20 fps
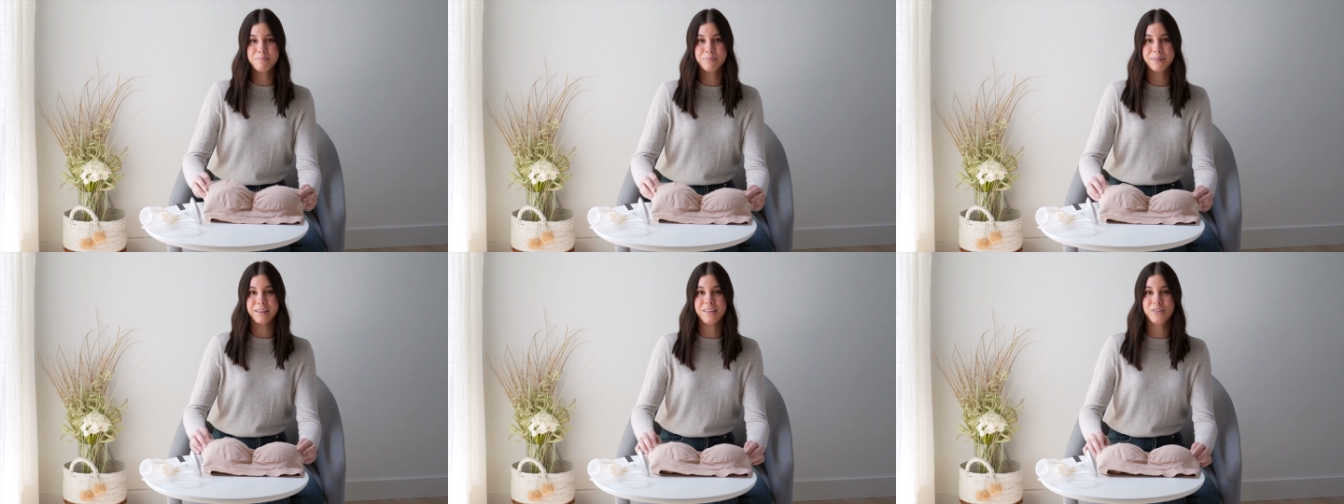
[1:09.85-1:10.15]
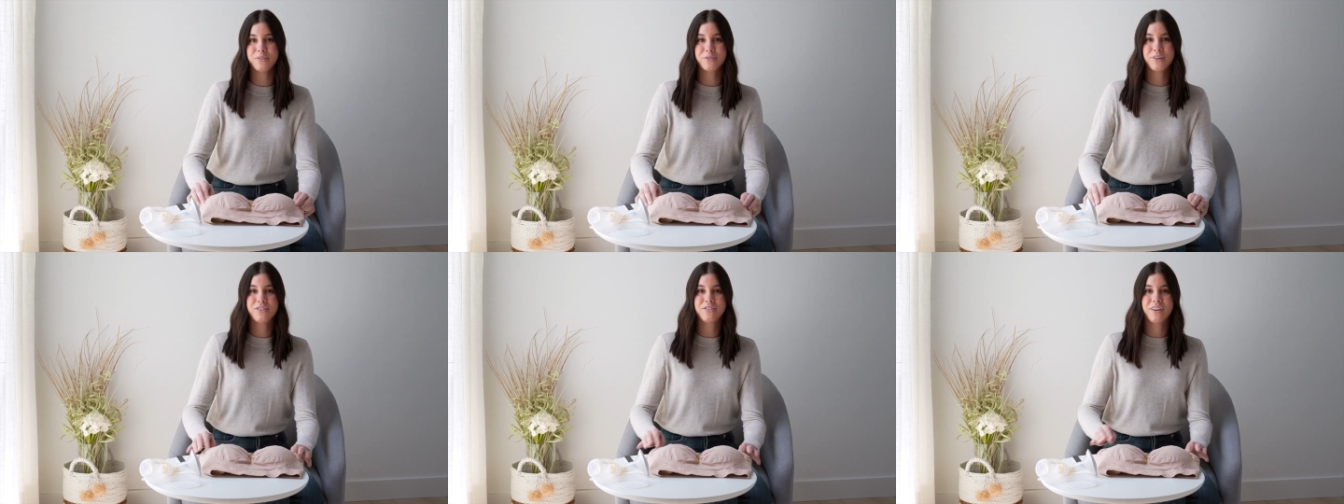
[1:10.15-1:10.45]

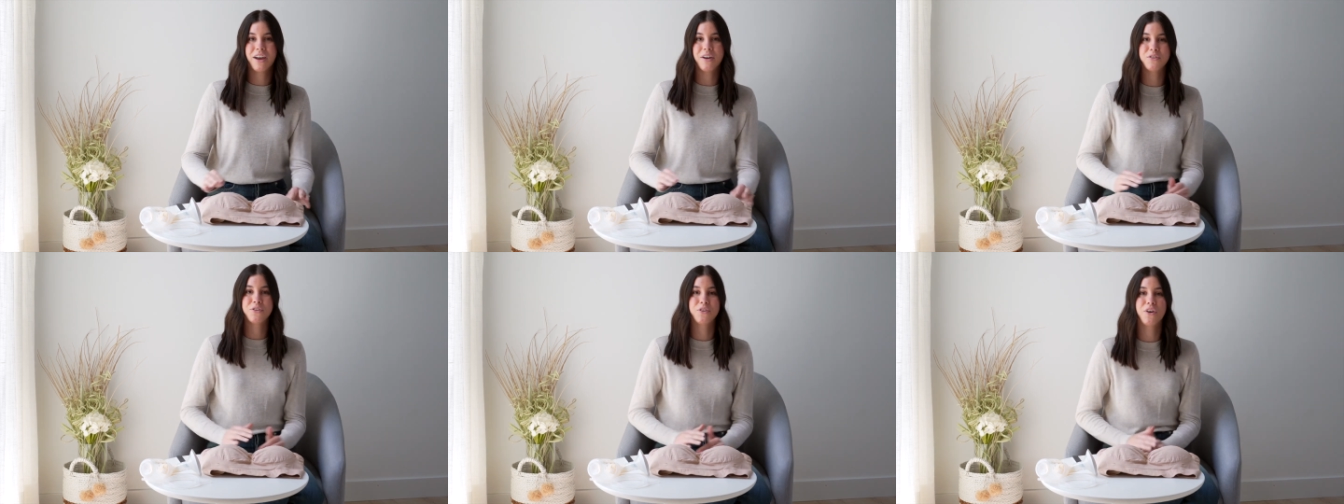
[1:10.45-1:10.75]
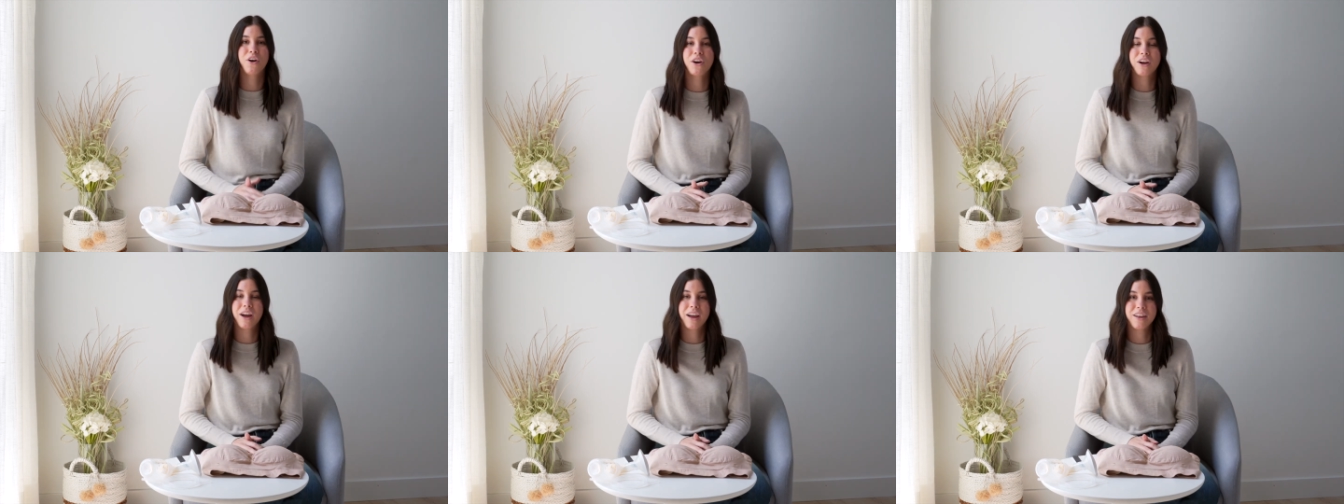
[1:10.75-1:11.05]
please reach out to
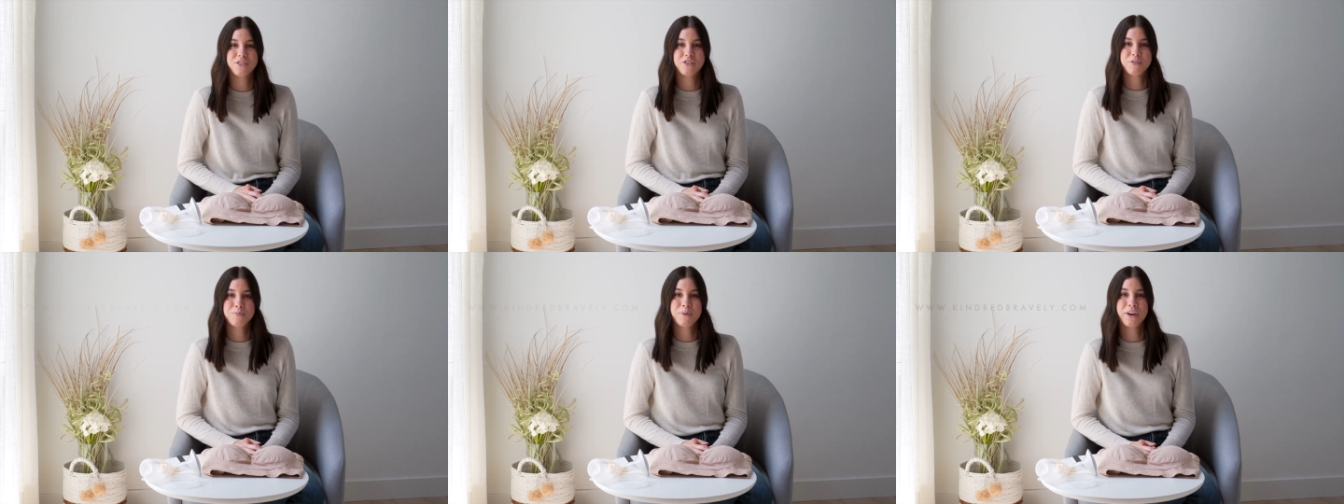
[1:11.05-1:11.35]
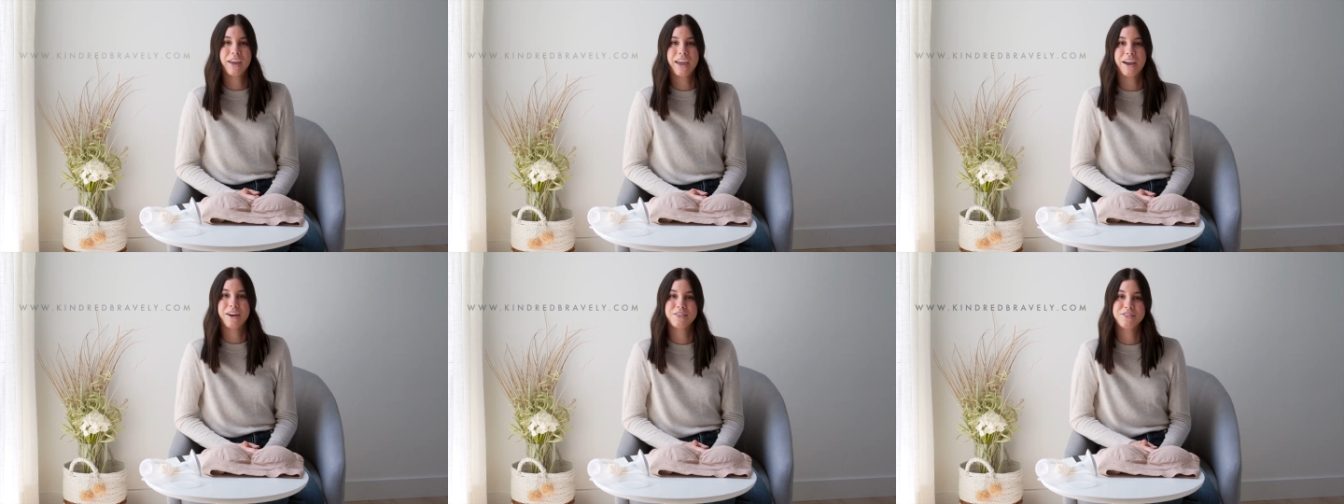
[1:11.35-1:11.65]
our customer
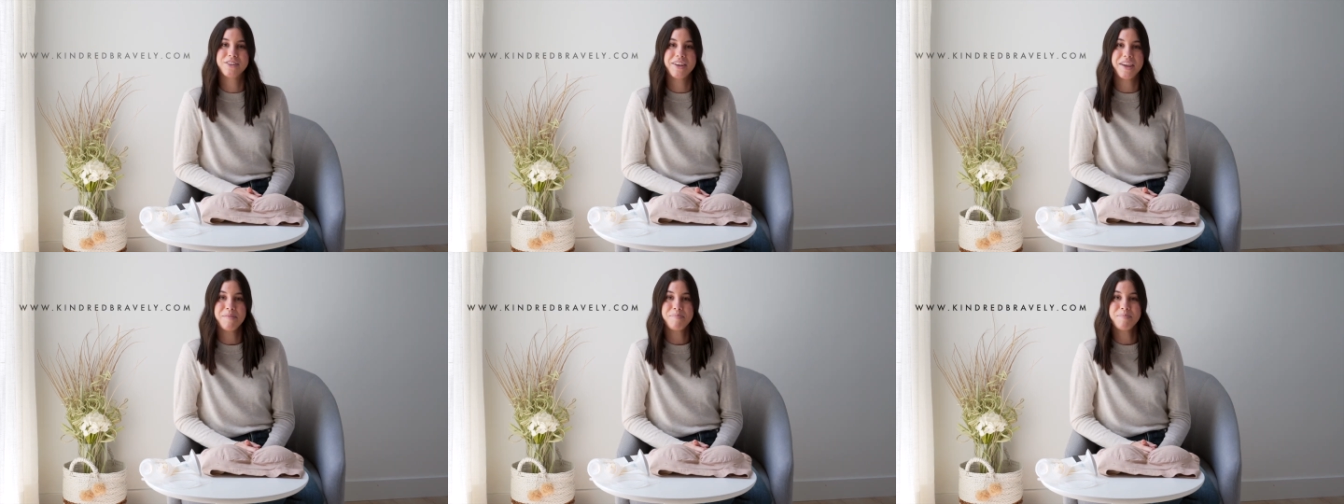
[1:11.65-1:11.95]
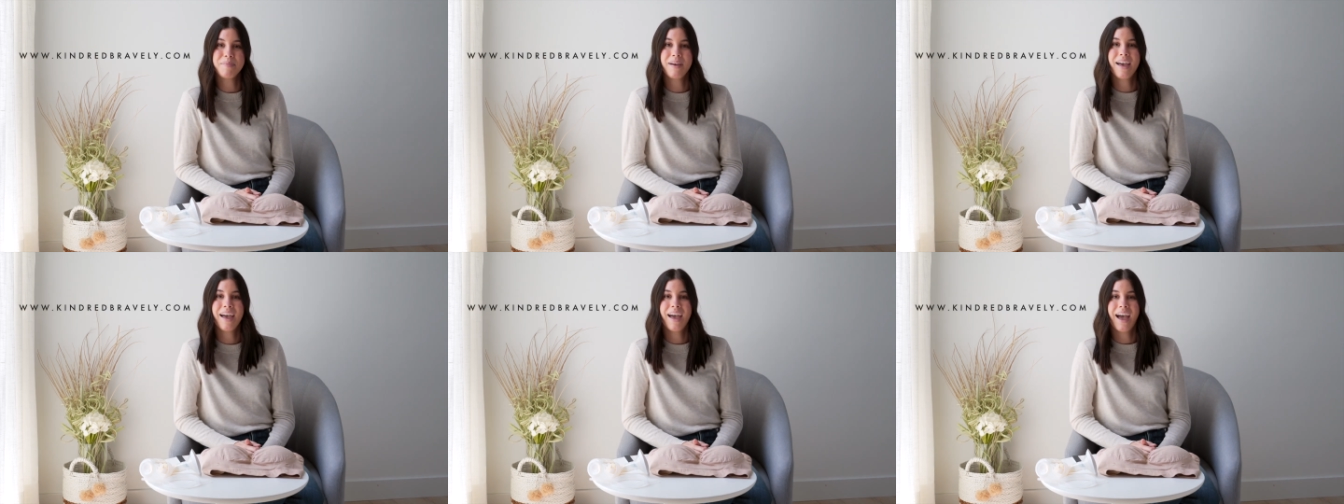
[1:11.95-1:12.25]
care team,